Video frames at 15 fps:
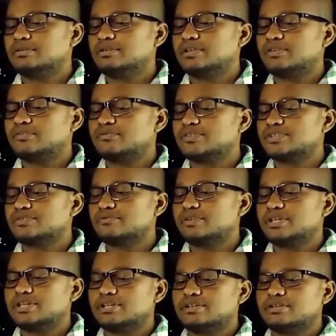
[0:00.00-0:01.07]
F
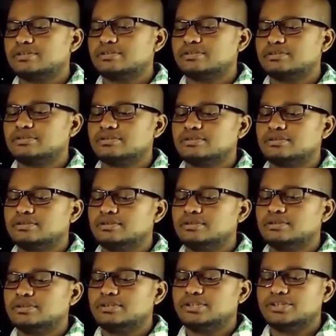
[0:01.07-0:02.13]
square
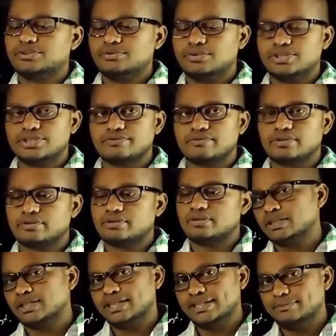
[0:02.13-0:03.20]
into T square.
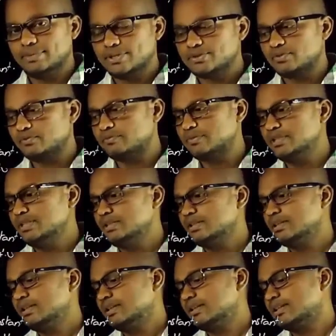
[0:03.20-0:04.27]
In place of B,
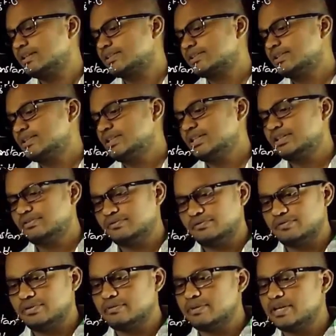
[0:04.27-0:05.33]
let's take
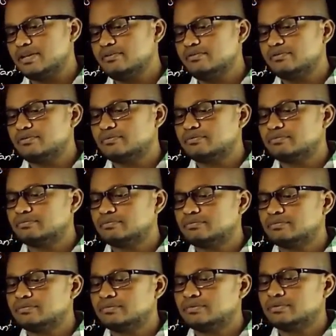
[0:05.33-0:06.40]
V by F.
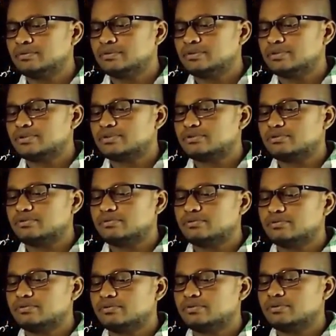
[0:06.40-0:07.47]
So
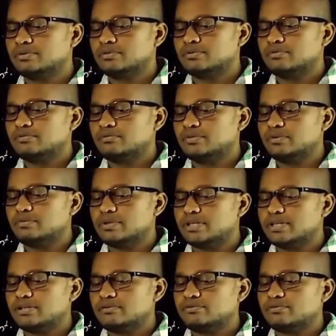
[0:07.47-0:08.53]
V by
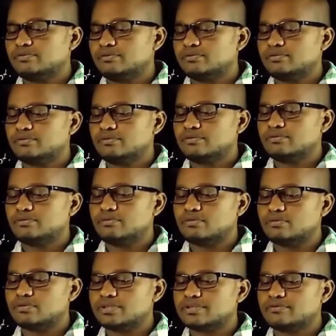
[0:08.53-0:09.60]
F
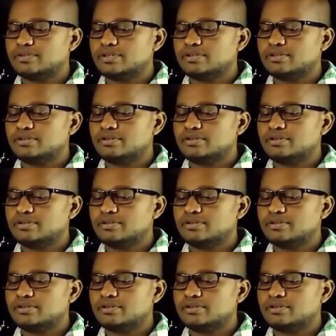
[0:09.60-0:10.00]
whole square